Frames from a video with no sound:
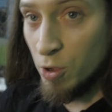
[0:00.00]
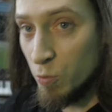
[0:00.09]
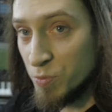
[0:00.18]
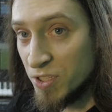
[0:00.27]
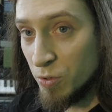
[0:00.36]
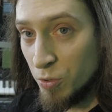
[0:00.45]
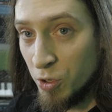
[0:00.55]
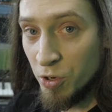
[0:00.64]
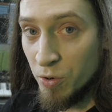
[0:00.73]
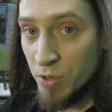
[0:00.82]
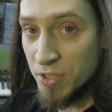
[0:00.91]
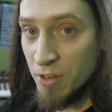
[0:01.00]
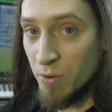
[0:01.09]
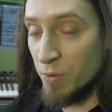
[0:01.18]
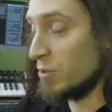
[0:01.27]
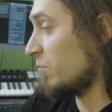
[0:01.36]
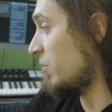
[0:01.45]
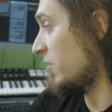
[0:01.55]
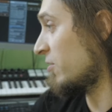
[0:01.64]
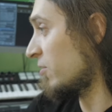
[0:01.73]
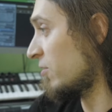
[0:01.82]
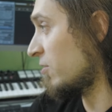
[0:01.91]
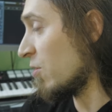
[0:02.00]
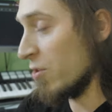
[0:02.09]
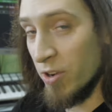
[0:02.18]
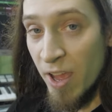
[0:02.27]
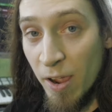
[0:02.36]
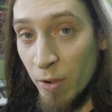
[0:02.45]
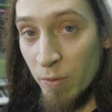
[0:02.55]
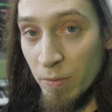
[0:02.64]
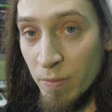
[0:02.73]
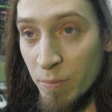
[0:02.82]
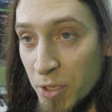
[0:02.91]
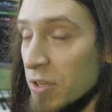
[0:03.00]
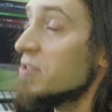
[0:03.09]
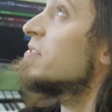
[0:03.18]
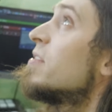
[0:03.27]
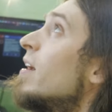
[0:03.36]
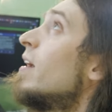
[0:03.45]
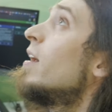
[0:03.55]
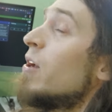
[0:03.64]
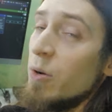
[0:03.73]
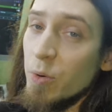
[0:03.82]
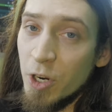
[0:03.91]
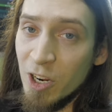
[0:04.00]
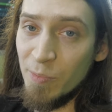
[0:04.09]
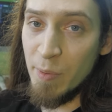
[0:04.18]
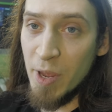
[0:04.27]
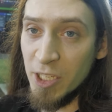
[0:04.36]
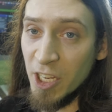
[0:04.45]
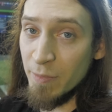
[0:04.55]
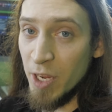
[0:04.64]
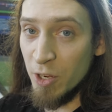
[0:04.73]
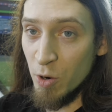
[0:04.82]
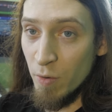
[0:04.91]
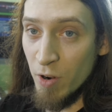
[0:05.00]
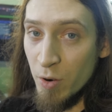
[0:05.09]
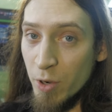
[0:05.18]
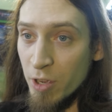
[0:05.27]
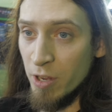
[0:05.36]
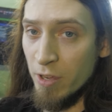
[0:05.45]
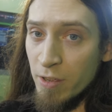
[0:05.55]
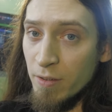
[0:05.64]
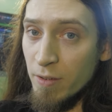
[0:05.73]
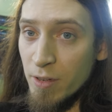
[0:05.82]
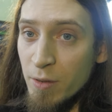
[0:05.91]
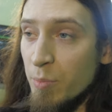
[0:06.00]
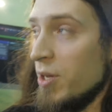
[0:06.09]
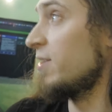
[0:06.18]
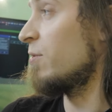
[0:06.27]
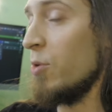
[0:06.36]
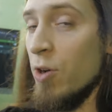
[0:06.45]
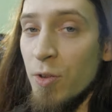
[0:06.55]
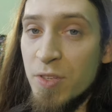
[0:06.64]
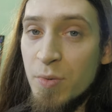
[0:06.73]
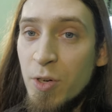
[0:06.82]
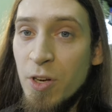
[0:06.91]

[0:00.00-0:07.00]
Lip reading: home studio is going to be torn down because we're gonna be making a makeover. We're gonna paint the walls. We're